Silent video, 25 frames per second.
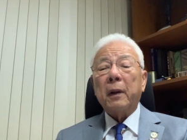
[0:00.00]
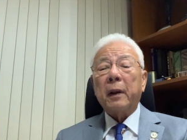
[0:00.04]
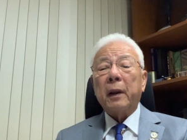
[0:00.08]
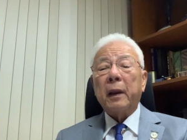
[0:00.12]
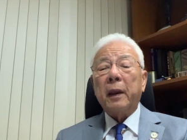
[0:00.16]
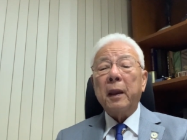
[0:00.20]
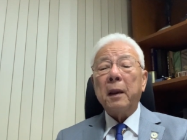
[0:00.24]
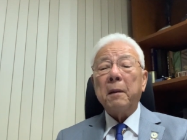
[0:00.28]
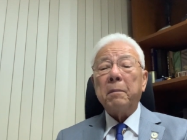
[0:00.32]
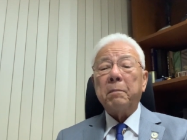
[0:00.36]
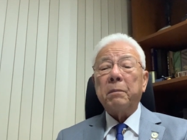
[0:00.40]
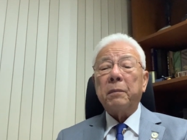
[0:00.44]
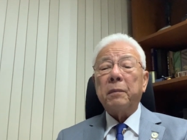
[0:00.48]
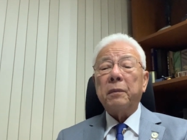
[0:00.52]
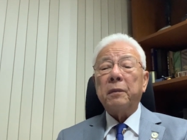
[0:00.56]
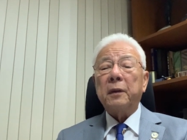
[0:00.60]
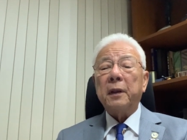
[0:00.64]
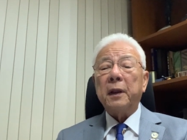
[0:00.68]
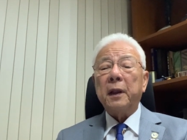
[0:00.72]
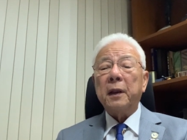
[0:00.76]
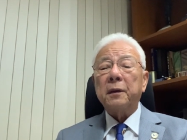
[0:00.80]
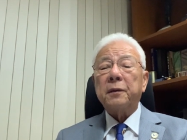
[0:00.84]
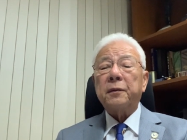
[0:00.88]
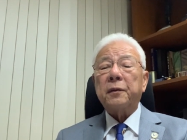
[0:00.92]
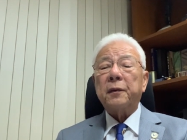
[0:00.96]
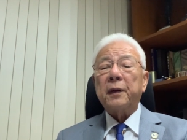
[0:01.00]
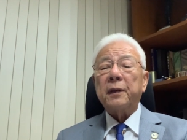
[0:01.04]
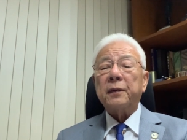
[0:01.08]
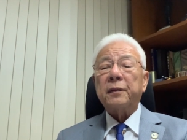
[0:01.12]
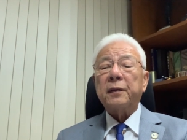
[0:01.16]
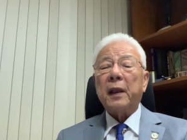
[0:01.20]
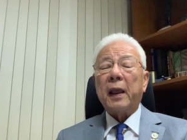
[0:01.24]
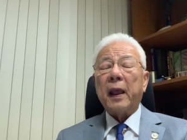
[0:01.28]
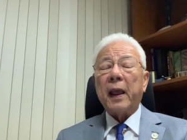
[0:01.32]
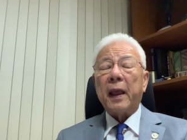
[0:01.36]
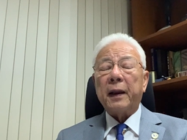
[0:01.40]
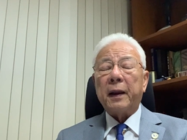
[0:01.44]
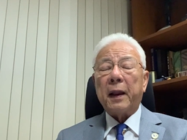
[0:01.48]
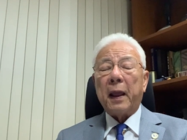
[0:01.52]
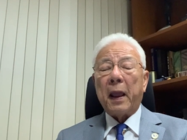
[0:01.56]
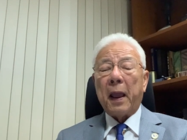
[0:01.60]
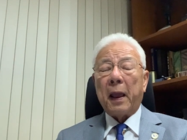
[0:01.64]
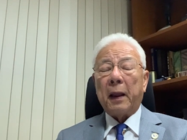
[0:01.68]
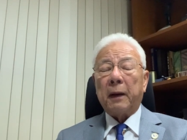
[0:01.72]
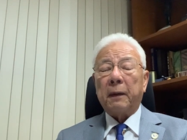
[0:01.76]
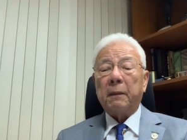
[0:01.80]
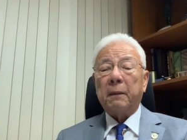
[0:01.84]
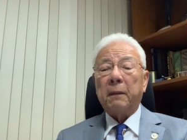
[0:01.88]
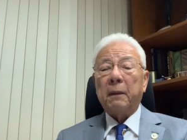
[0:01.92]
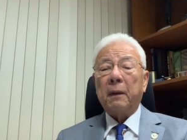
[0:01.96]
keep the interest at
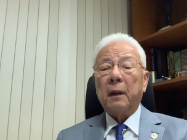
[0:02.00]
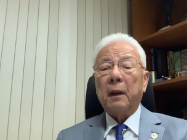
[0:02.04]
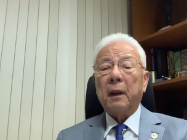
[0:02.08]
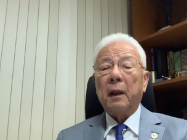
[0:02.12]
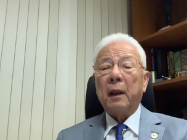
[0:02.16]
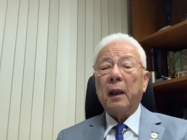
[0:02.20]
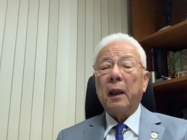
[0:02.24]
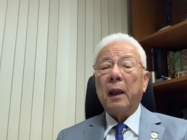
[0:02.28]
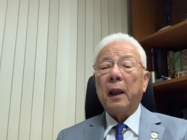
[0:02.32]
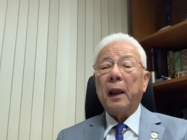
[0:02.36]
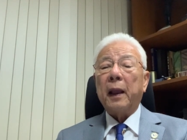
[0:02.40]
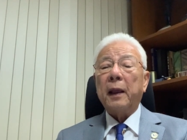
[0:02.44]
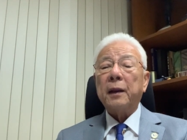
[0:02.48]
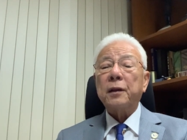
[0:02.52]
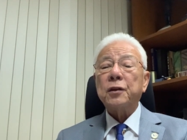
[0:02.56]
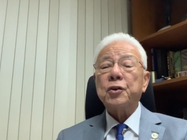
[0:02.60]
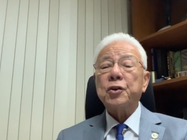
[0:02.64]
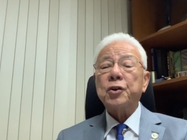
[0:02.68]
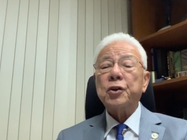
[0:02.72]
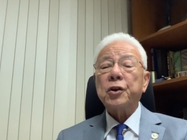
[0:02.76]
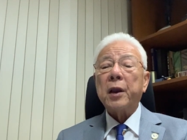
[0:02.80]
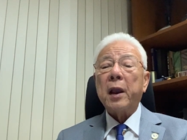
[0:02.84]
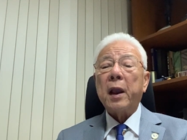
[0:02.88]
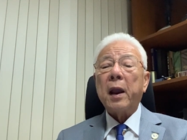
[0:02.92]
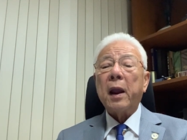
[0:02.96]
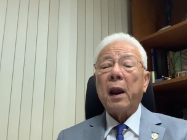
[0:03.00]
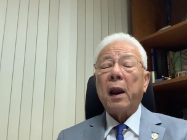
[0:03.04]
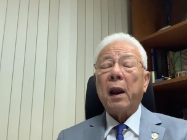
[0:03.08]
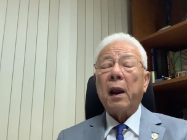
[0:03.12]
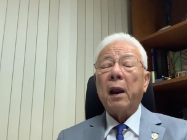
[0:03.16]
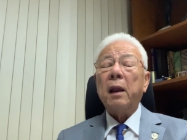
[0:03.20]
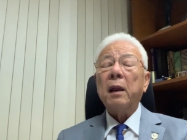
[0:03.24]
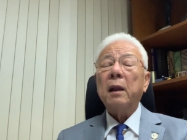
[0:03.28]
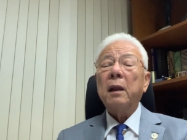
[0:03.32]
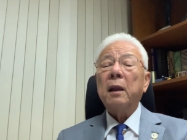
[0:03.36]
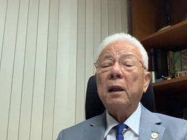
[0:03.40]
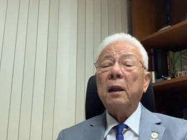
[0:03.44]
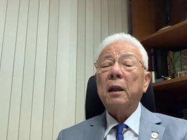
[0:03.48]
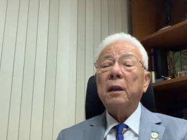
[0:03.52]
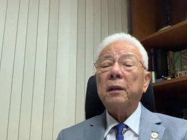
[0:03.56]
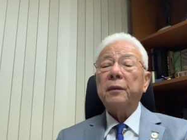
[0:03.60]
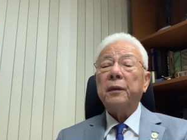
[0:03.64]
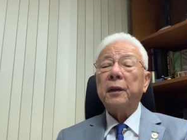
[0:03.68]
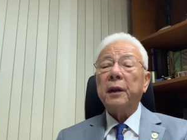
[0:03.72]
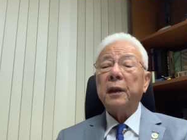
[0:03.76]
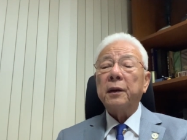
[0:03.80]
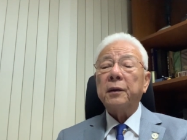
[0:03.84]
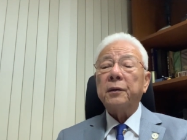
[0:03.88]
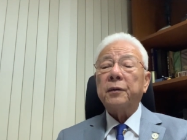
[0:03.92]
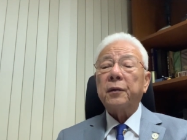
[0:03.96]
hand and share
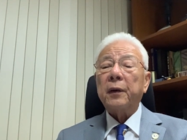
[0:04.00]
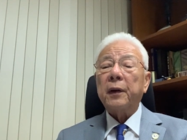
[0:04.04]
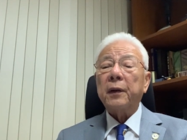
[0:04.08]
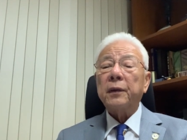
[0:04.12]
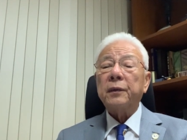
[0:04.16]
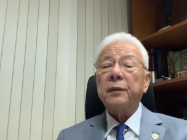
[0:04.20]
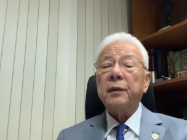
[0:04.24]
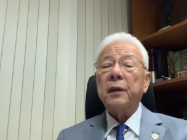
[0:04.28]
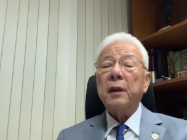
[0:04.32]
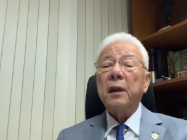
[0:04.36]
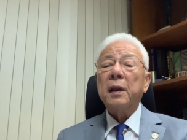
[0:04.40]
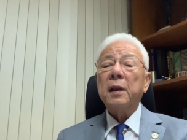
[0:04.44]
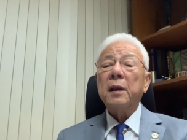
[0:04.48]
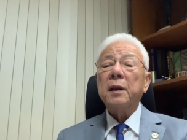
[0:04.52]
the interest